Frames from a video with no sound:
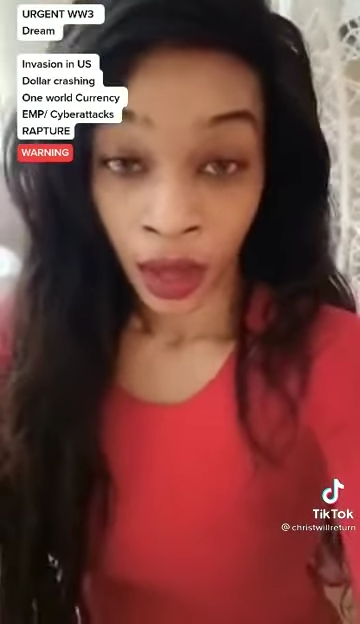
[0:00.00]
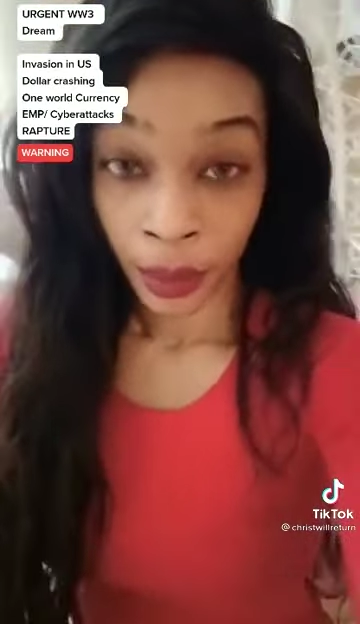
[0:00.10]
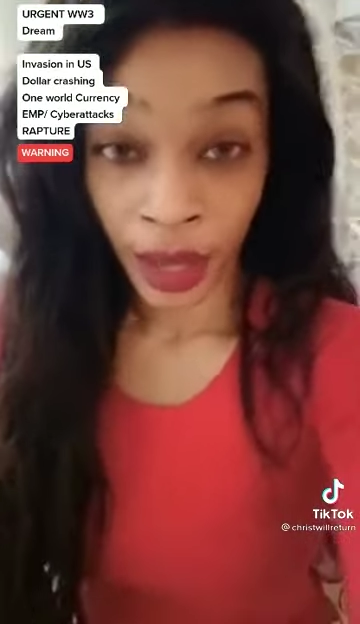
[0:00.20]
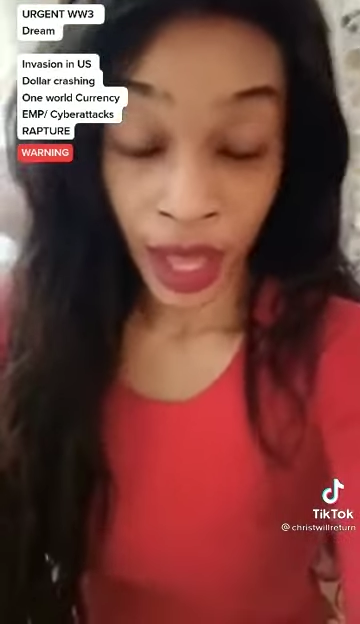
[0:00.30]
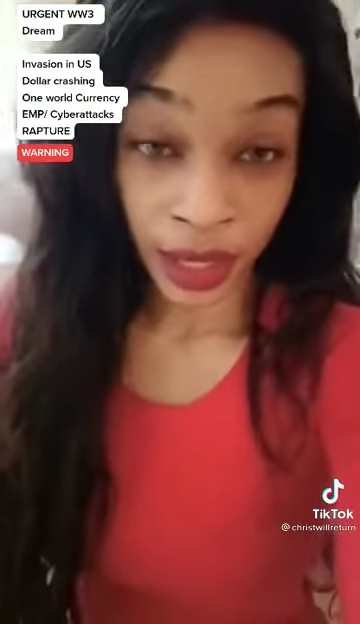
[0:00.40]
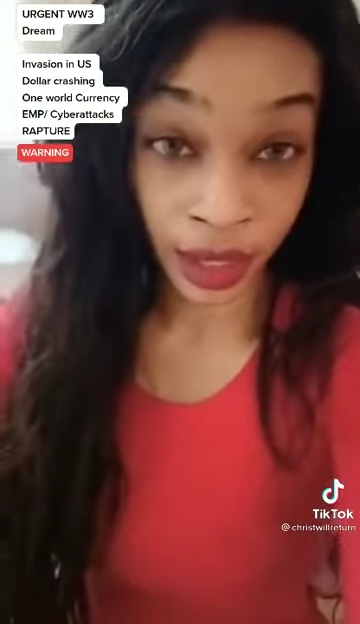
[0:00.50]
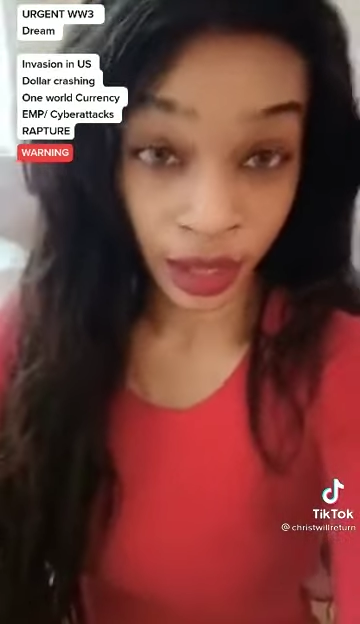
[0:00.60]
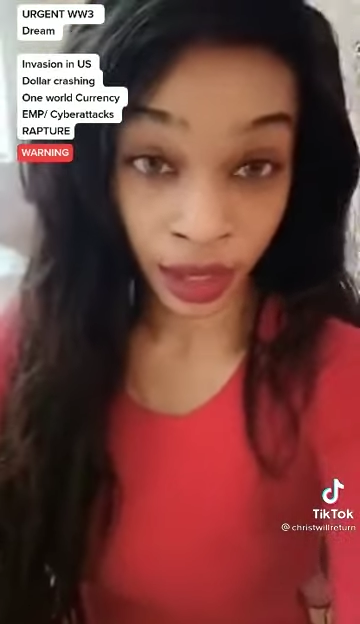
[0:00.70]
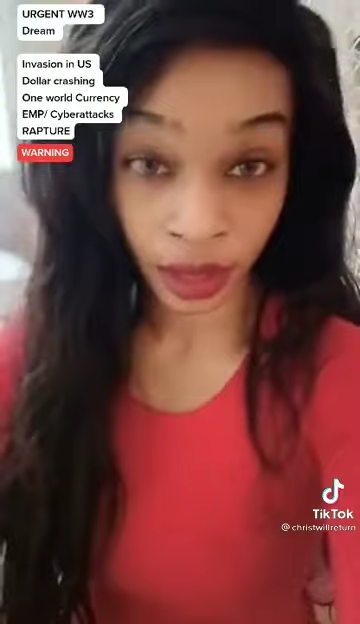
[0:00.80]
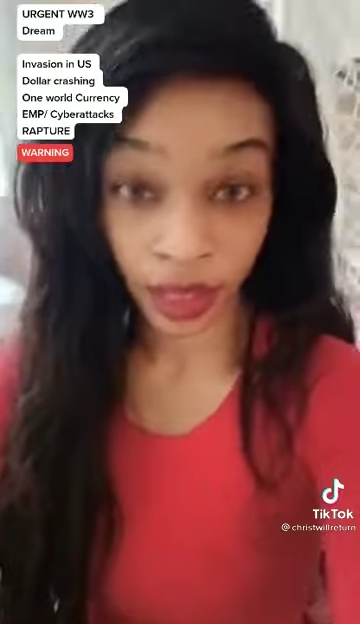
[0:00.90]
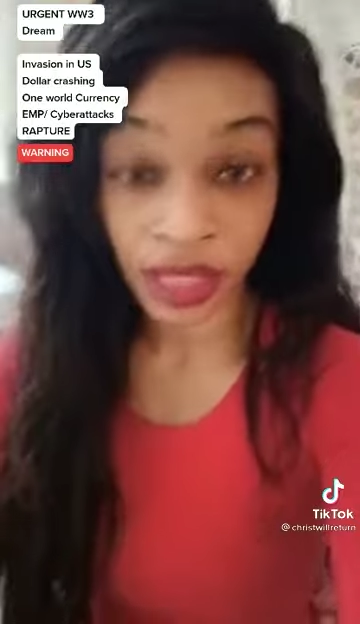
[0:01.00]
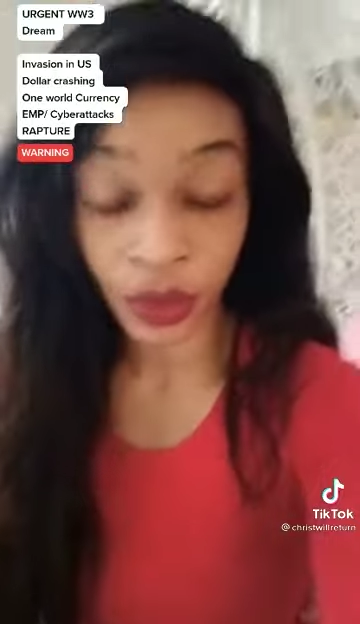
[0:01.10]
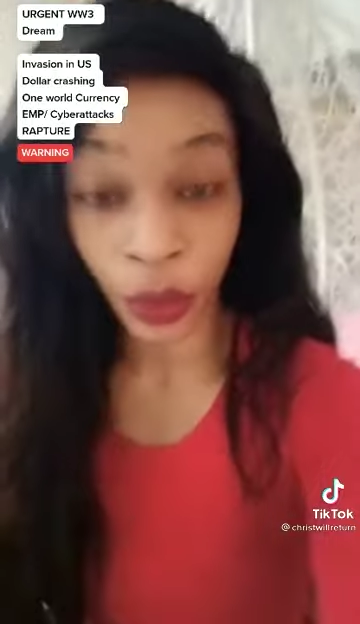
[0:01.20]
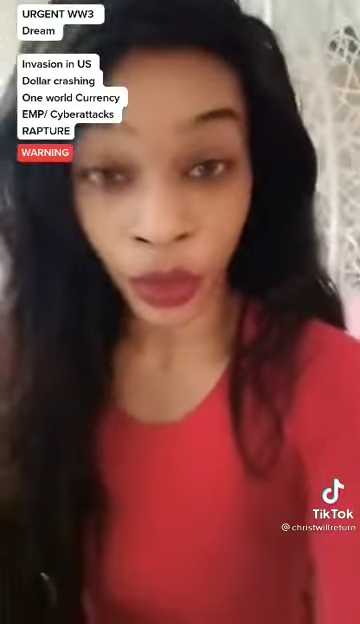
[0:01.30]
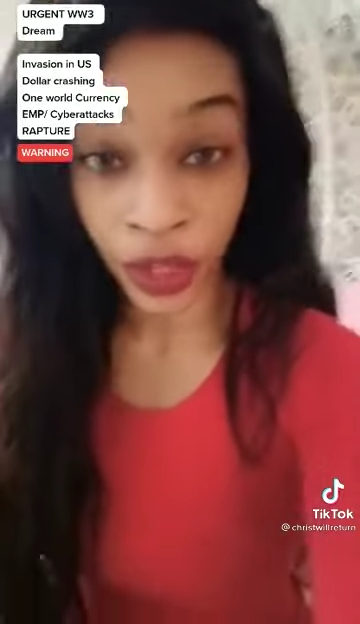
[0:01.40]
but this
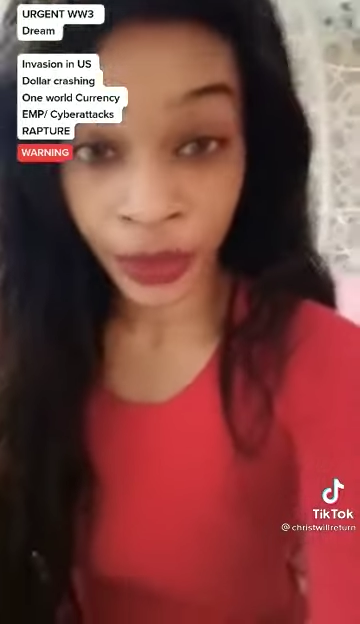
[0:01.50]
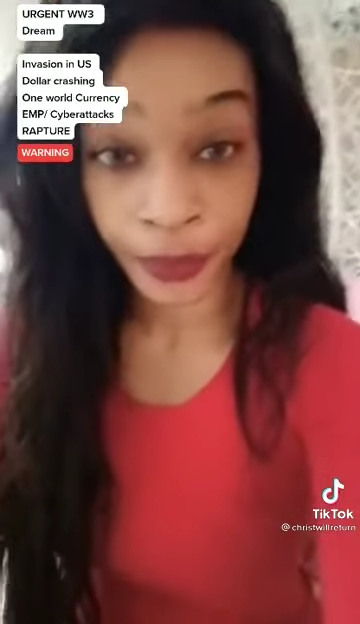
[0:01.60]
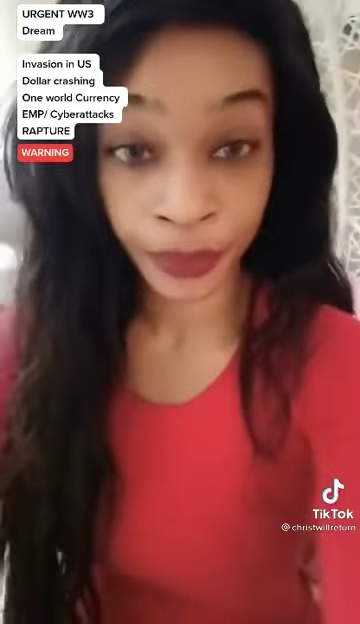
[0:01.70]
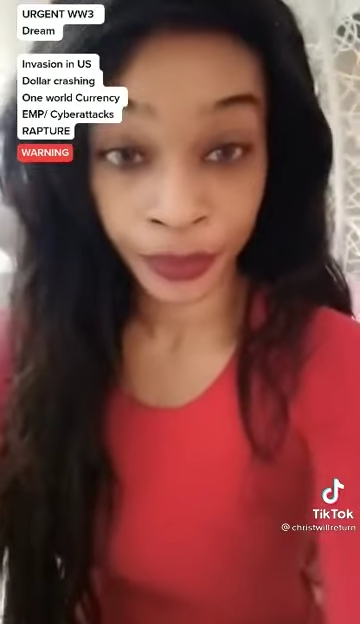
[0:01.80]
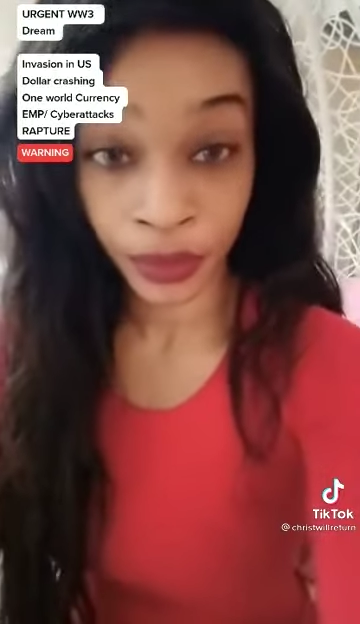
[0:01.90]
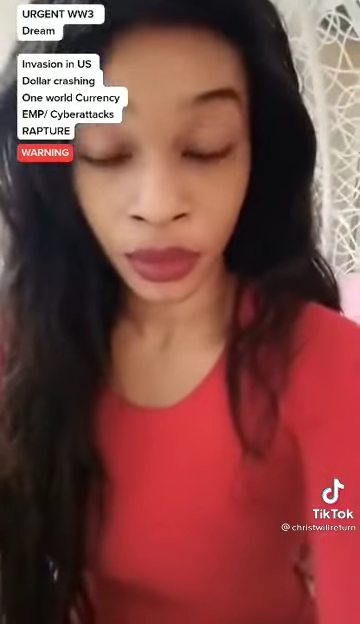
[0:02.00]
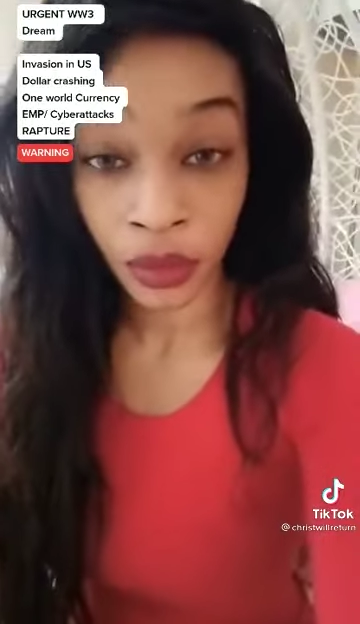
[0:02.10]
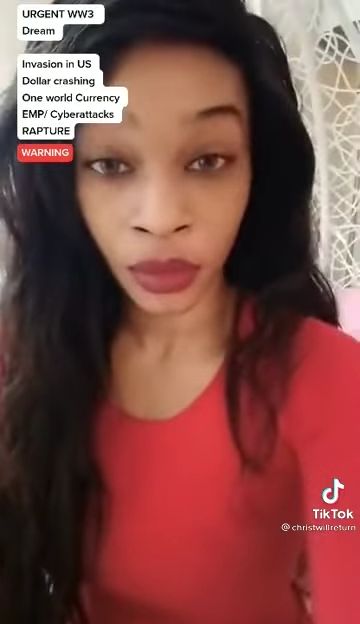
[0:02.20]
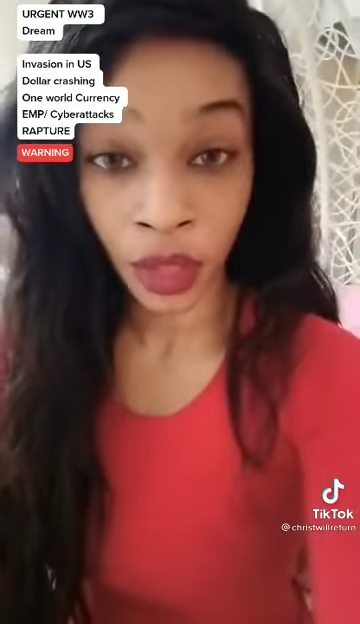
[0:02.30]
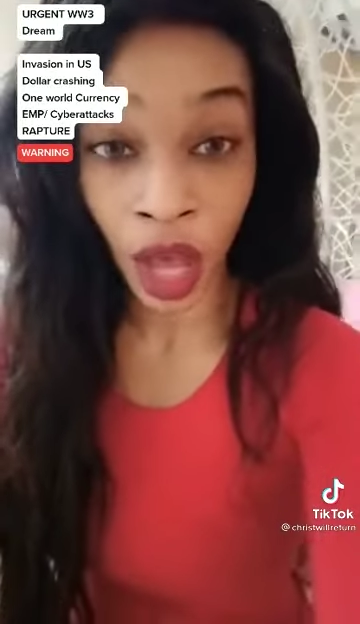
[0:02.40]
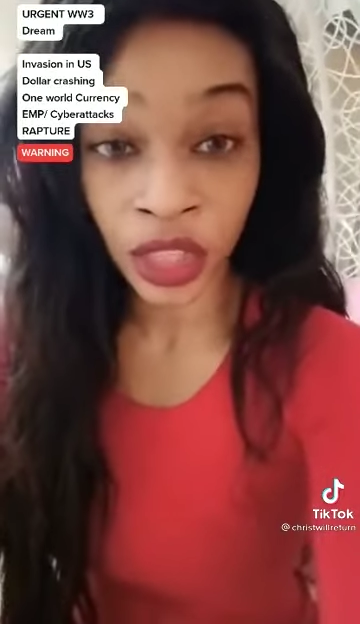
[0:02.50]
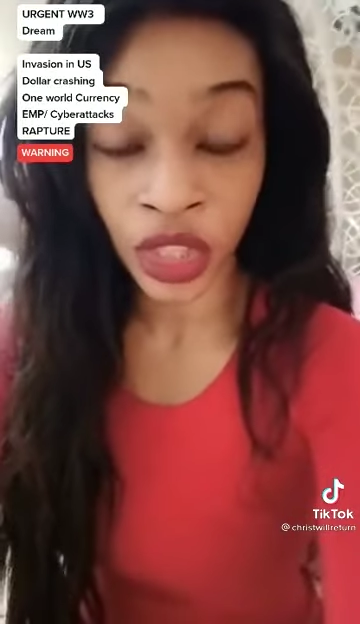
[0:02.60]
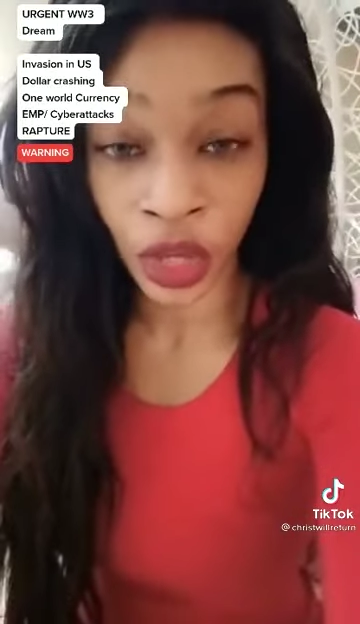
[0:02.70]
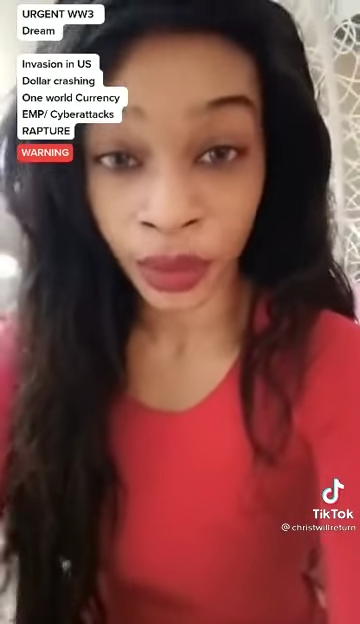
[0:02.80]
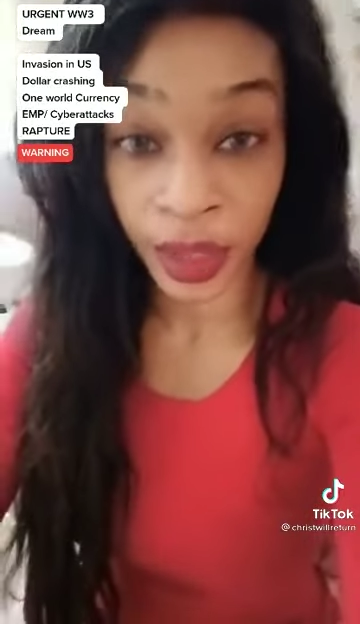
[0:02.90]
war God
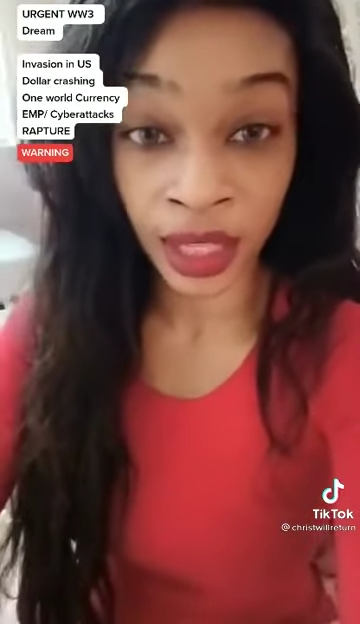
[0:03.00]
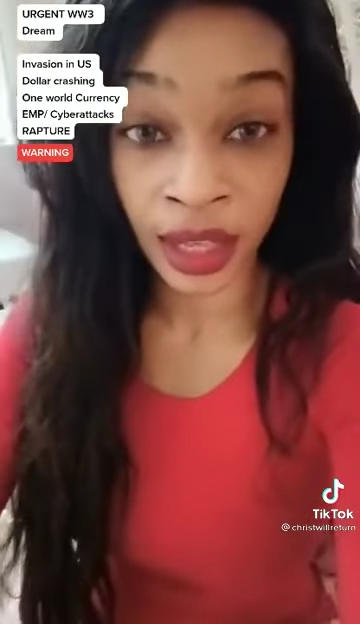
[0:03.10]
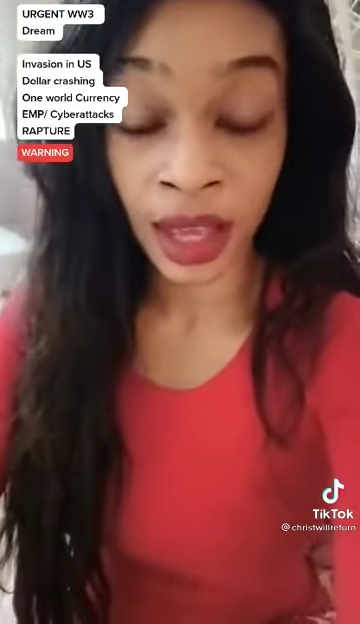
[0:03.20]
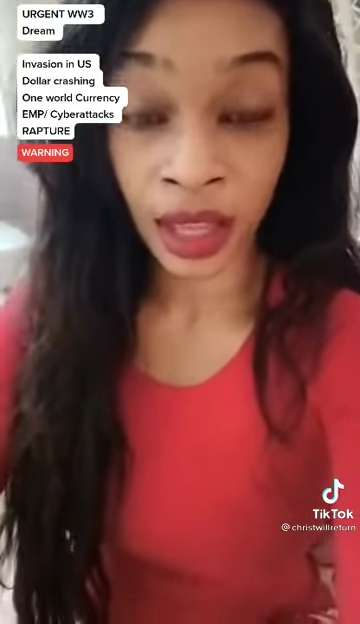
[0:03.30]
showed me